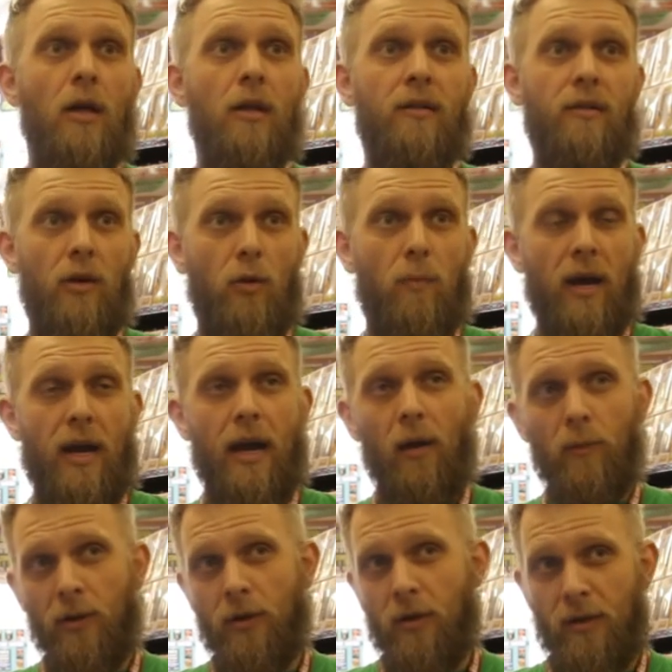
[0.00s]
So by
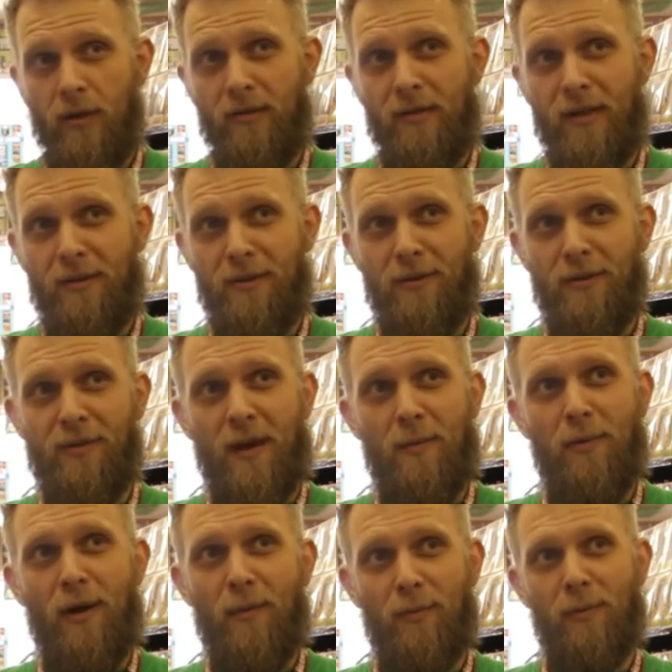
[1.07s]
Albuquerque standards, that
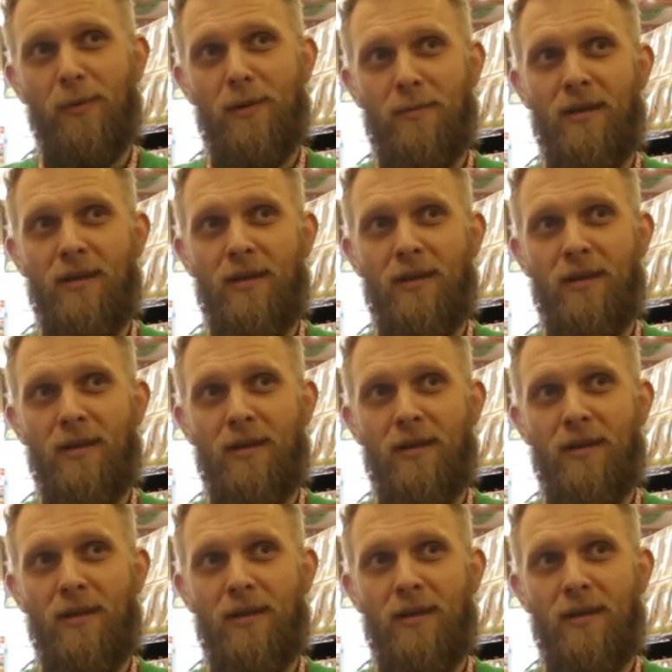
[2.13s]
probably